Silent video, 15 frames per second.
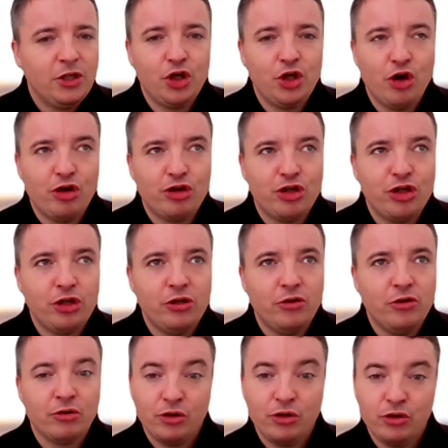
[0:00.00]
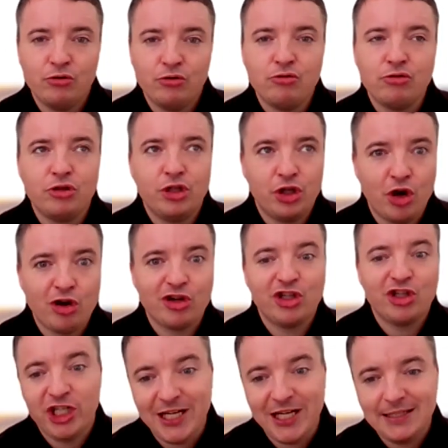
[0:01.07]
church or 2
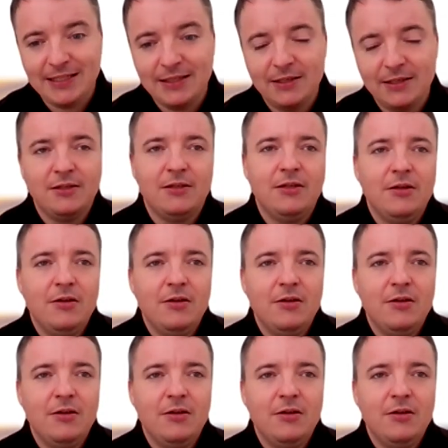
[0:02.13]
churches,